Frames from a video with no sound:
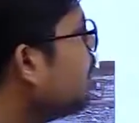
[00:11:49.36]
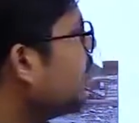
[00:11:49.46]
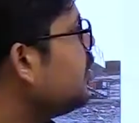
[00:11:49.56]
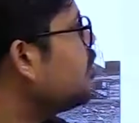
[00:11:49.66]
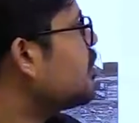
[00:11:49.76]

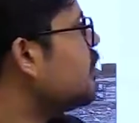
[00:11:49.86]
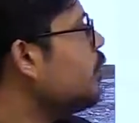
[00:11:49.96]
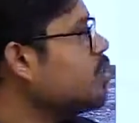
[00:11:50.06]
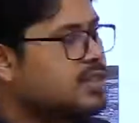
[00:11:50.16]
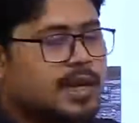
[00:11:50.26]
Maitri station
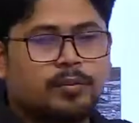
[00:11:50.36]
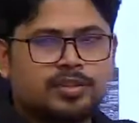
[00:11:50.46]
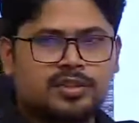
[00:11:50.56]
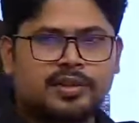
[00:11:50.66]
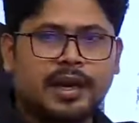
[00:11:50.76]
was
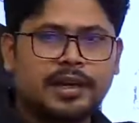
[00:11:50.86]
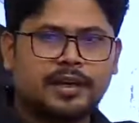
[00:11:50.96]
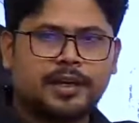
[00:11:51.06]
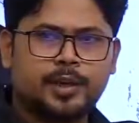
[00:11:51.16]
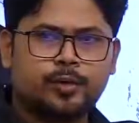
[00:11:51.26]
established in
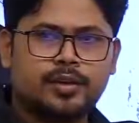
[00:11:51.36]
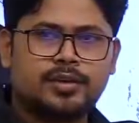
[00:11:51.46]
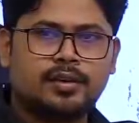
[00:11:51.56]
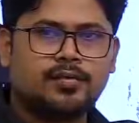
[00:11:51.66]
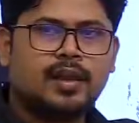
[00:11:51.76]
1982
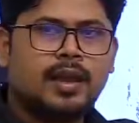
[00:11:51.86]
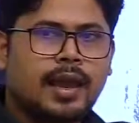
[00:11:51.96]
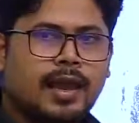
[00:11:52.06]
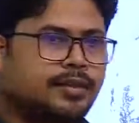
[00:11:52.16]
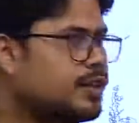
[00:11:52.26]
itself,
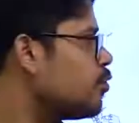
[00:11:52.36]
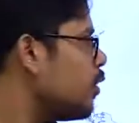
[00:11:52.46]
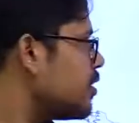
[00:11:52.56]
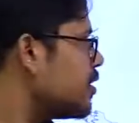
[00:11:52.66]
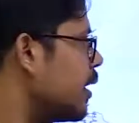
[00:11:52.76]
and this
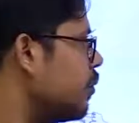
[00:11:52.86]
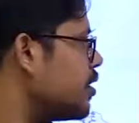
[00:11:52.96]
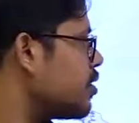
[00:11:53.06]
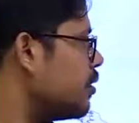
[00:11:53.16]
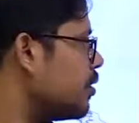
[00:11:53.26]
was
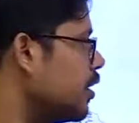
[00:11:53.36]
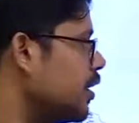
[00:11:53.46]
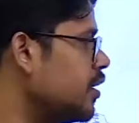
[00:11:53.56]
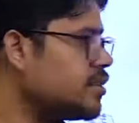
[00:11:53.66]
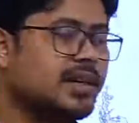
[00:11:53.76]
established
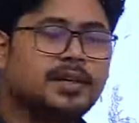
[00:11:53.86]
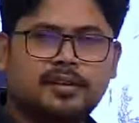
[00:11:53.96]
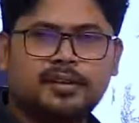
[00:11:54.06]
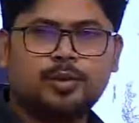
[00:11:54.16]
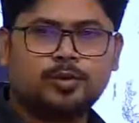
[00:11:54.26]
30 years later
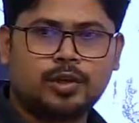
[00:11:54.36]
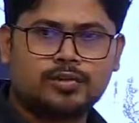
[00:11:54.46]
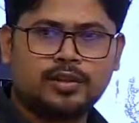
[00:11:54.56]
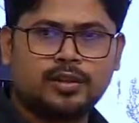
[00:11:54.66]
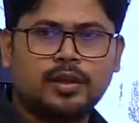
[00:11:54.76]
in
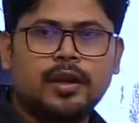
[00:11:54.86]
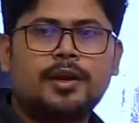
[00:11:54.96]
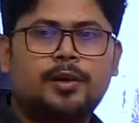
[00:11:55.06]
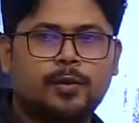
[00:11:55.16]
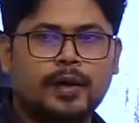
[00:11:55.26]

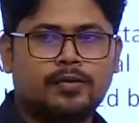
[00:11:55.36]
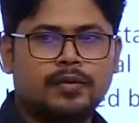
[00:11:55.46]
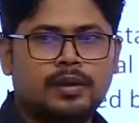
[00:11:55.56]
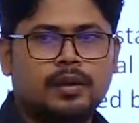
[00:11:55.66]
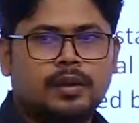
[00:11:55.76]
2012.
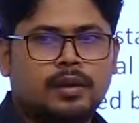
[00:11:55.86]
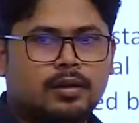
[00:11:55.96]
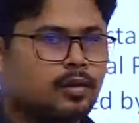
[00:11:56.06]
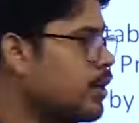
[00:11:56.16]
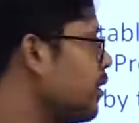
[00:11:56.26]

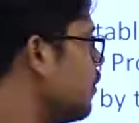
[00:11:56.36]
Okay.